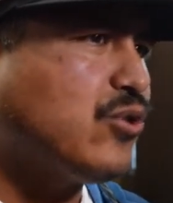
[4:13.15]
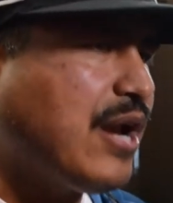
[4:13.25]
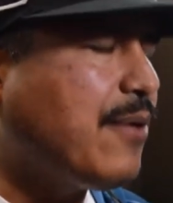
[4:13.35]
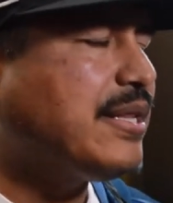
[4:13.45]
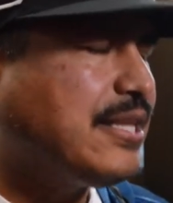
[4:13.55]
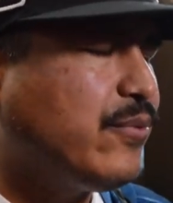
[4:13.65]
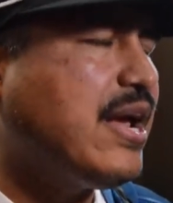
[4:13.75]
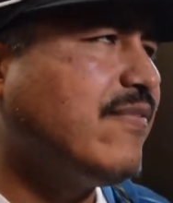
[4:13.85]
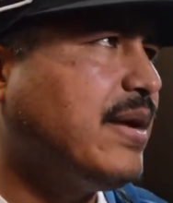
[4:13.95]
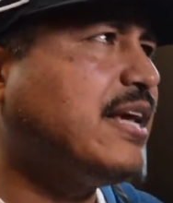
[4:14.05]
So now I think we
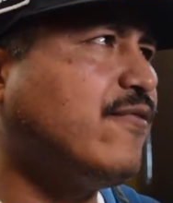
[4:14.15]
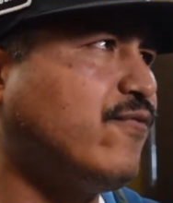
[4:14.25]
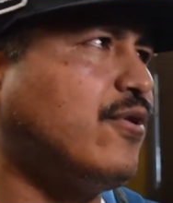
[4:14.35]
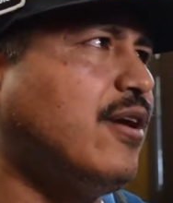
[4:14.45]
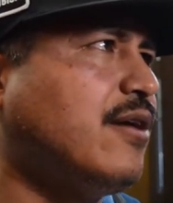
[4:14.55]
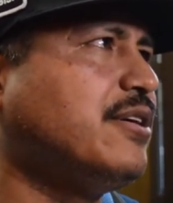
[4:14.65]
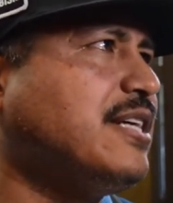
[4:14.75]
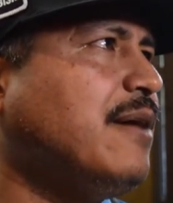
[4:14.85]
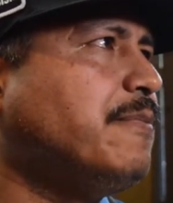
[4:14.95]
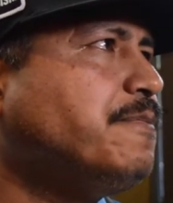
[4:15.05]
have Mikey for a longer
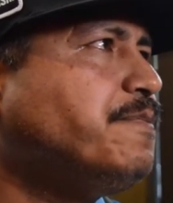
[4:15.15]
time.